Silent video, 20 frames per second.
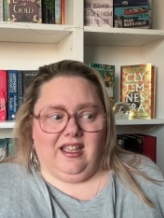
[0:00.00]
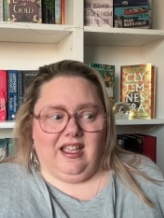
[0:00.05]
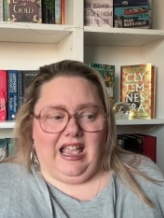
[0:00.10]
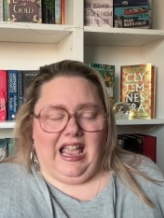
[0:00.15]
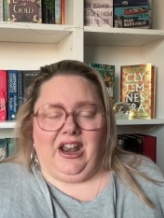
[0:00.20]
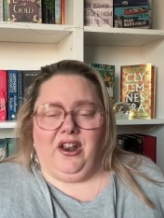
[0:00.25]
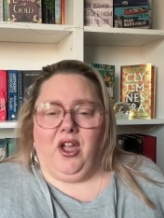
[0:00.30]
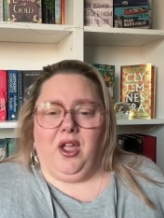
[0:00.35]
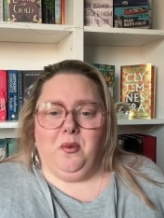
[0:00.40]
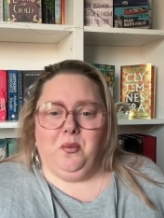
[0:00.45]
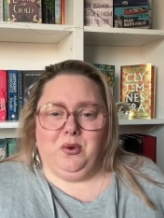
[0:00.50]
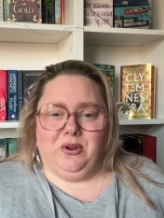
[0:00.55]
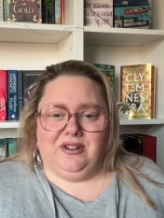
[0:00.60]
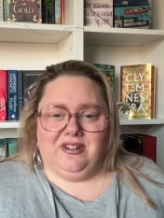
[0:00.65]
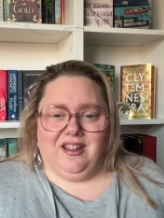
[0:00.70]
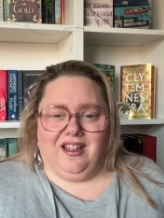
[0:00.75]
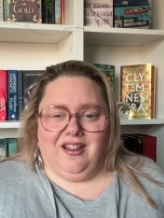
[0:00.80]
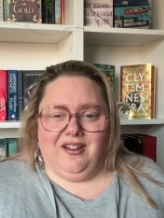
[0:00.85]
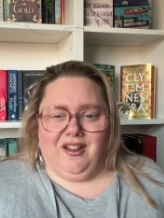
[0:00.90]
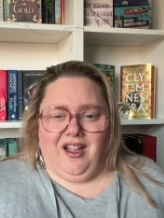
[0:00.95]
And I would
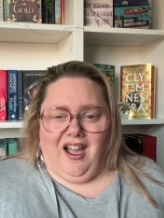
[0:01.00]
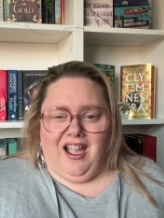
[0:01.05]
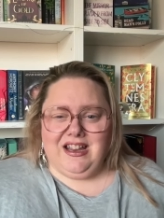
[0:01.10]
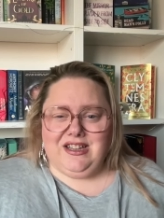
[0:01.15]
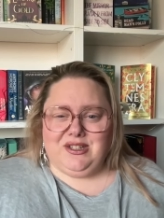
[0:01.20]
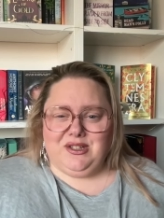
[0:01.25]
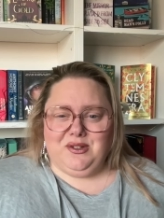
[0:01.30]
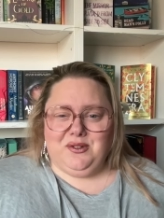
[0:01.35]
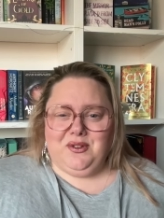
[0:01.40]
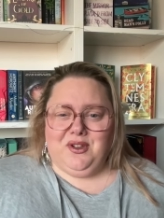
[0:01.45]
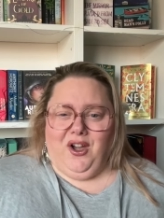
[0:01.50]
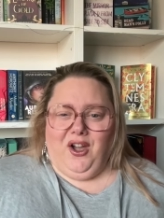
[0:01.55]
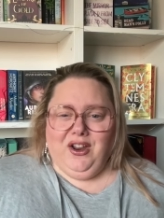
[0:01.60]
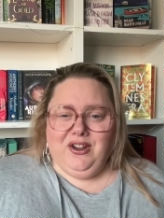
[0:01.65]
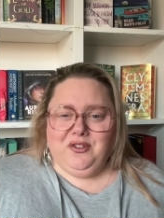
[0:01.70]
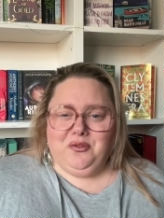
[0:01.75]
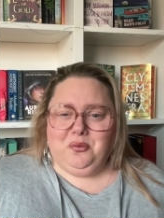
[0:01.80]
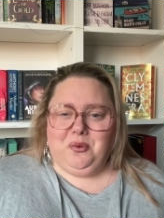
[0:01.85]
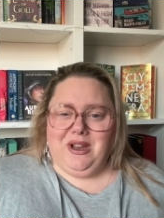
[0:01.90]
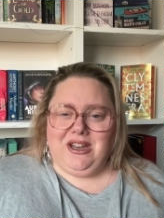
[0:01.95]
uh, I do
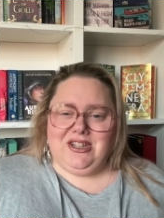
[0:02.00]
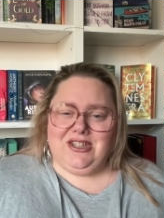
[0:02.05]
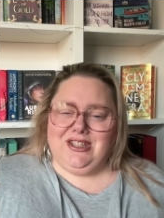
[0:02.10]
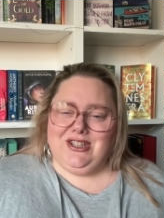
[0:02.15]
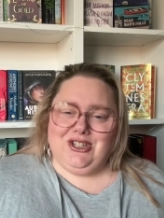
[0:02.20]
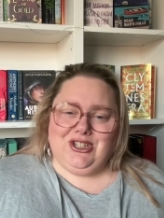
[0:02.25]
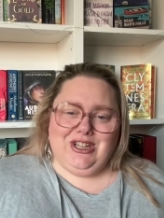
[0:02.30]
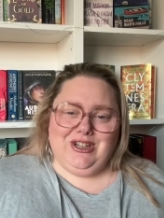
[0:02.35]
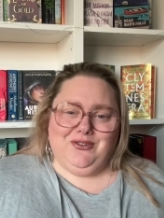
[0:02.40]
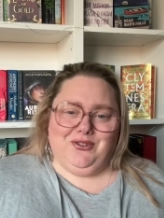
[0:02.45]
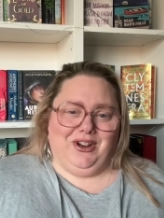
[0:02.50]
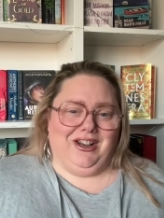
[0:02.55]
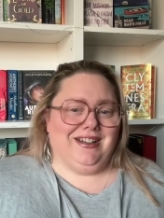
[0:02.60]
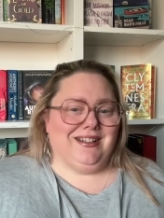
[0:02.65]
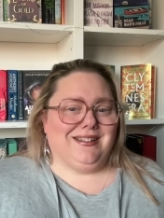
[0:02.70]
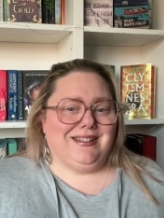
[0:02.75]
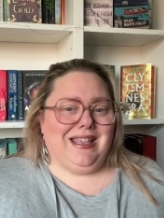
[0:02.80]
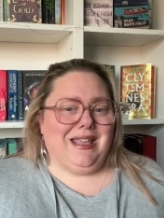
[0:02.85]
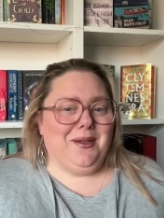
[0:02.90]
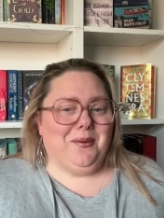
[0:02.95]
kind of wish that she'd written
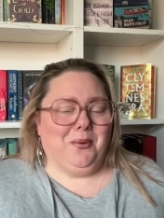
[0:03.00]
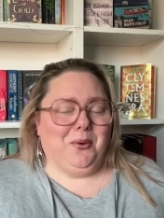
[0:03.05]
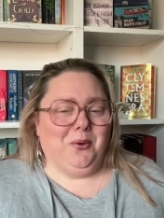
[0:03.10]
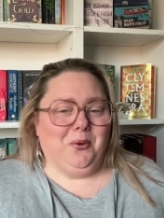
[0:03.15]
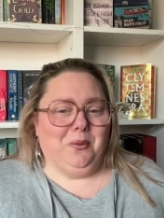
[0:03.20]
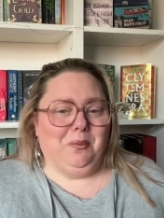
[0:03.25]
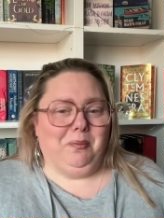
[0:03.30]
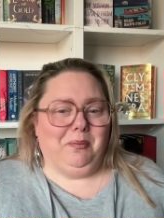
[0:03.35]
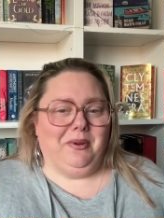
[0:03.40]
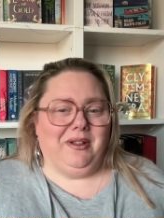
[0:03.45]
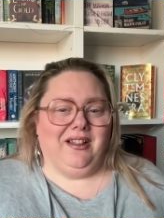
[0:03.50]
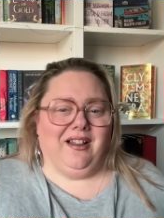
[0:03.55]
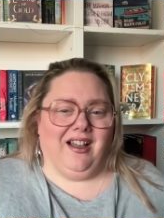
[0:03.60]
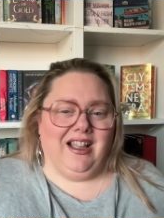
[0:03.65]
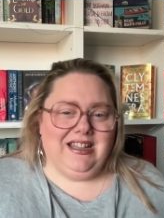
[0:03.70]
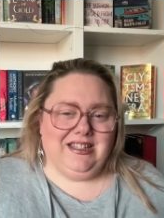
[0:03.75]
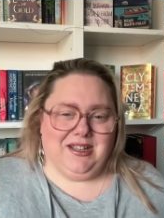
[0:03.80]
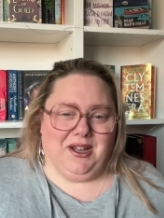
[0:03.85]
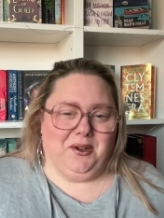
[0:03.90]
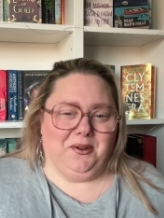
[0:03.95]
a sequel, but
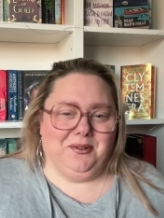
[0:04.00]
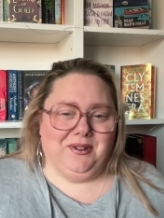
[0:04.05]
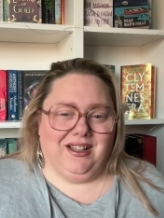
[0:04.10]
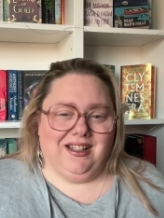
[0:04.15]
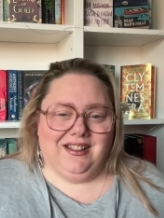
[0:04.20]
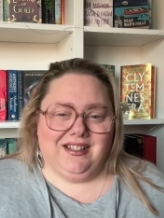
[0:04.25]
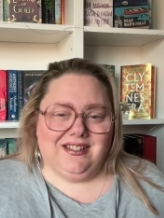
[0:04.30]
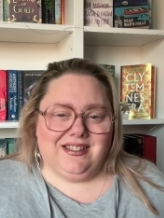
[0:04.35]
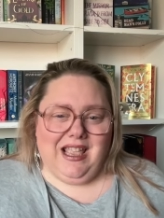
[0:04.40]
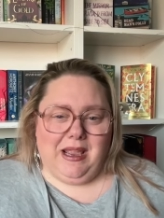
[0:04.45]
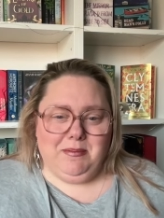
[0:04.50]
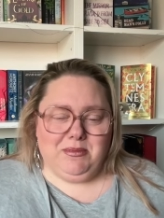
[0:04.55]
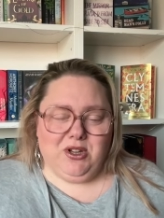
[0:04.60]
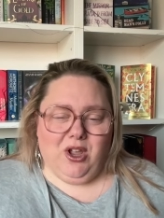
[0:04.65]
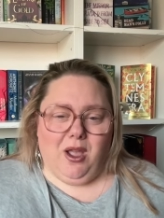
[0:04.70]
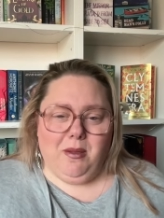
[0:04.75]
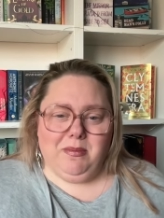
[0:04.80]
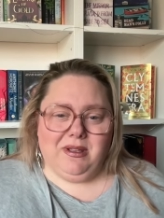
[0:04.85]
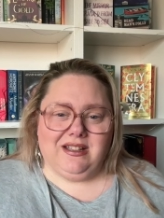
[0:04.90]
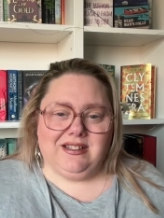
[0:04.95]
I don't at the same
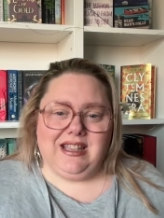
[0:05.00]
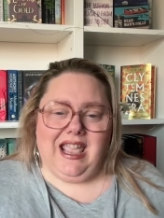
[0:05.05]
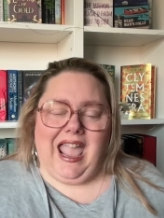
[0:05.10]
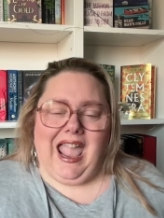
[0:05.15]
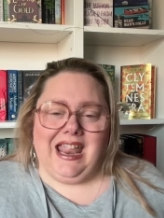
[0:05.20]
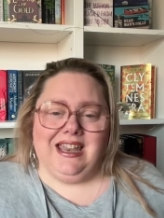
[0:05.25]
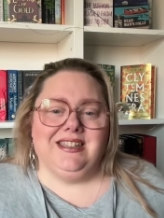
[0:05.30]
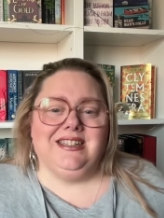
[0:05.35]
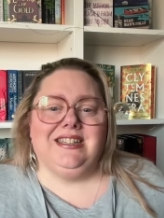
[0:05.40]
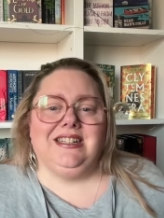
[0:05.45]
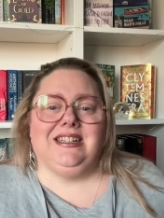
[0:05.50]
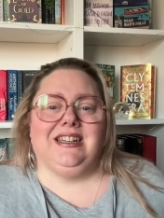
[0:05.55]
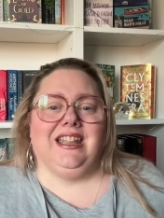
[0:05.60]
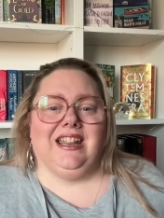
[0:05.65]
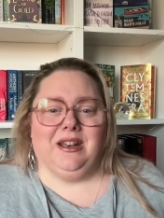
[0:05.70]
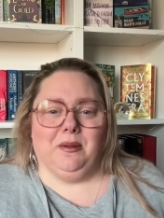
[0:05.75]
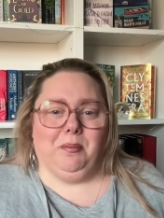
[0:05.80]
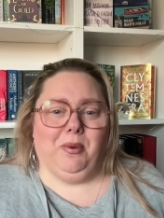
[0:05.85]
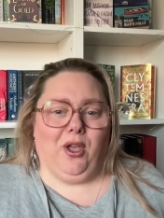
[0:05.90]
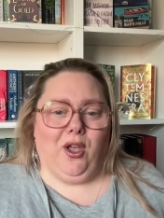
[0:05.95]
time because it ended
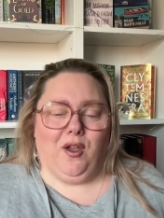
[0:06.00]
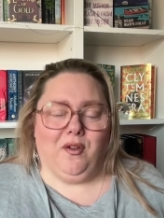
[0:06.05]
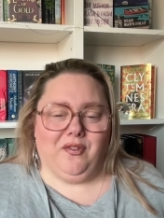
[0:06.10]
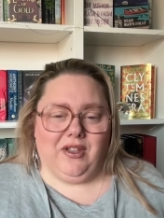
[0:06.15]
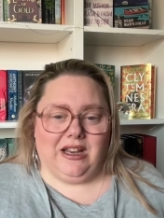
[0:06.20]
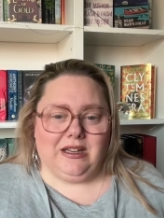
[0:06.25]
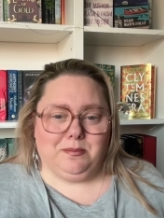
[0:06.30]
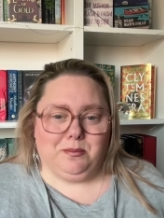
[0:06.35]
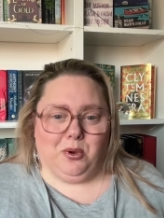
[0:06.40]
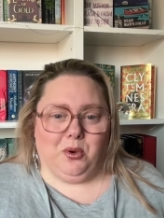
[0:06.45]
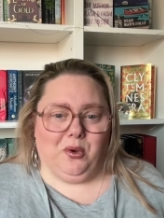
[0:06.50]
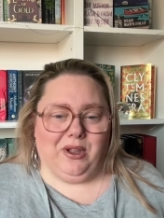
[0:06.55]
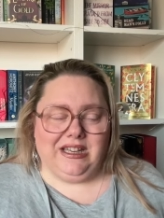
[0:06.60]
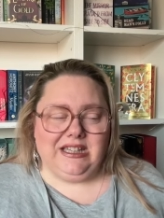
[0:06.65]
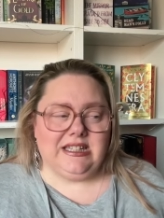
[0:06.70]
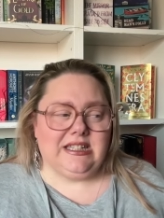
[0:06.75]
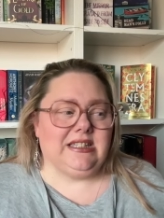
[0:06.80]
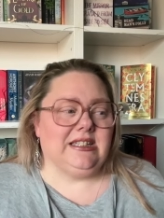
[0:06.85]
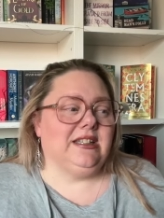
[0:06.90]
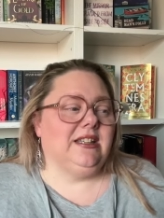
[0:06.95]
at a perfect
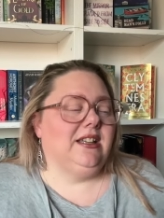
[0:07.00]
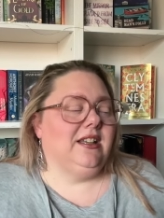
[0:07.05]
point.